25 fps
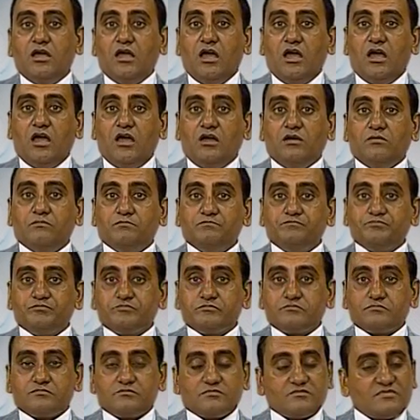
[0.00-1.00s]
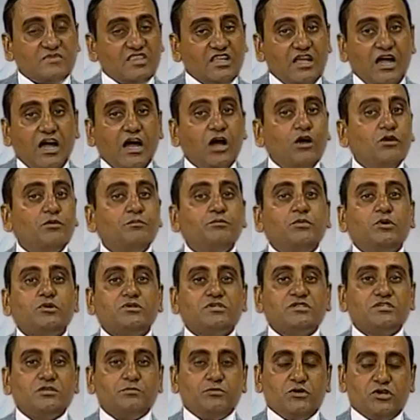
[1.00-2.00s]
how
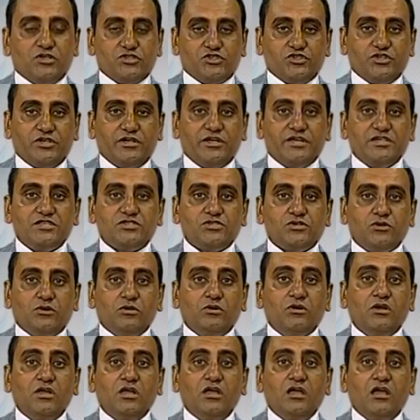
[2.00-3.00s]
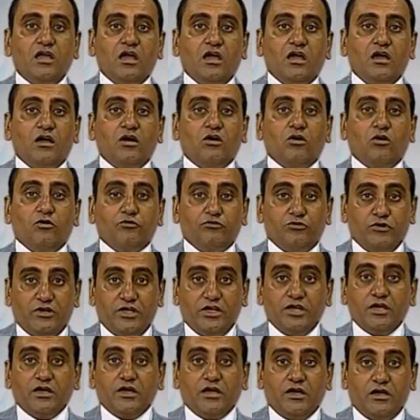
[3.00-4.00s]
important the posture is. So
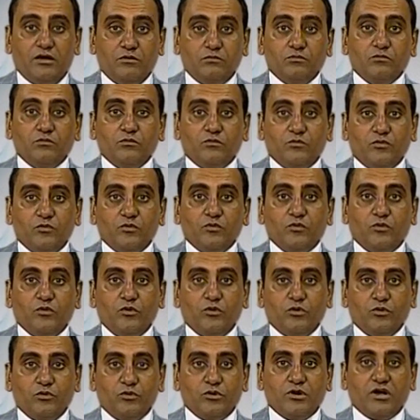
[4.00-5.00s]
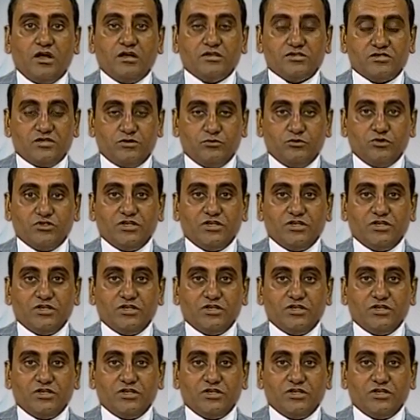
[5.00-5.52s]
hopefully our answer would